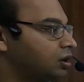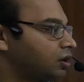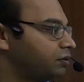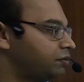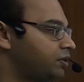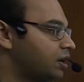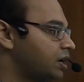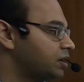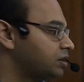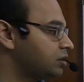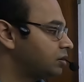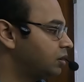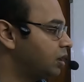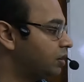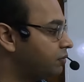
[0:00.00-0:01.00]

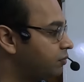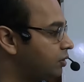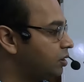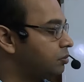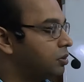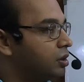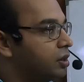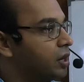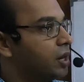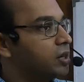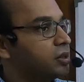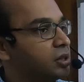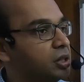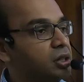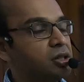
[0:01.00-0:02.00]
f double
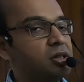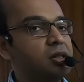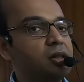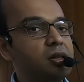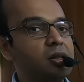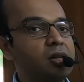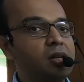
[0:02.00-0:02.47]
dash x